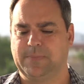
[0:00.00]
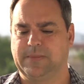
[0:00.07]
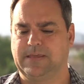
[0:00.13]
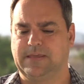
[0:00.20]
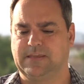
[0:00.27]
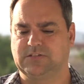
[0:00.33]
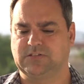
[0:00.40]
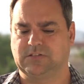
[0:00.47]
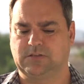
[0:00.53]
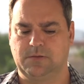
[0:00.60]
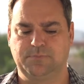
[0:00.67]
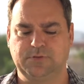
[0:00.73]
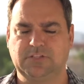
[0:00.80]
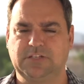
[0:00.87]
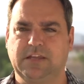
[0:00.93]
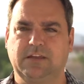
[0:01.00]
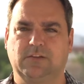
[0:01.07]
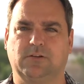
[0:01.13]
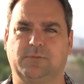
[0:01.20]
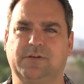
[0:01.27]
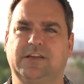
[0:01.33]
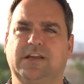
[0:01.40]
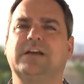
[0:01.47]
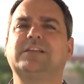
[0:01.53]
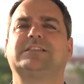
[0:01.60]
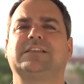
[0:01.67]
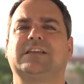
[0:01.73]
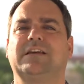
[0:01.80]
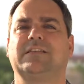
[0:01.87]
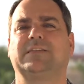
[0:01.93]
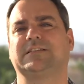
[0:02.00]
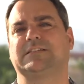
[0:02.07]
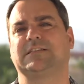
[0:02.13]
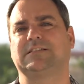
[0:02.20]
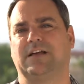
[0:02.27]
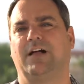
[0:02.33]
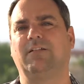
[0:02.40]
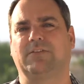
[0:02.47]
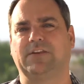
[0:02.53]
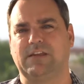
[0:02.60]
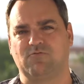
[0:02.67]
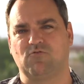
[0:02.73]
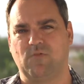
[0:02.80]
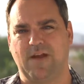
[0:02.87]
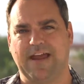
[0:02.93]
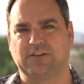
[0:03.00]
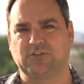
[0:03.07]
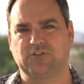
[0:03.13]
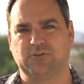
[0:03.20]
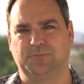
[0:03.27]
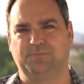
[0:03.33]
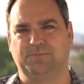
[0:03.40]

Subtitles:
is in particular because this is a holiday of gratitude.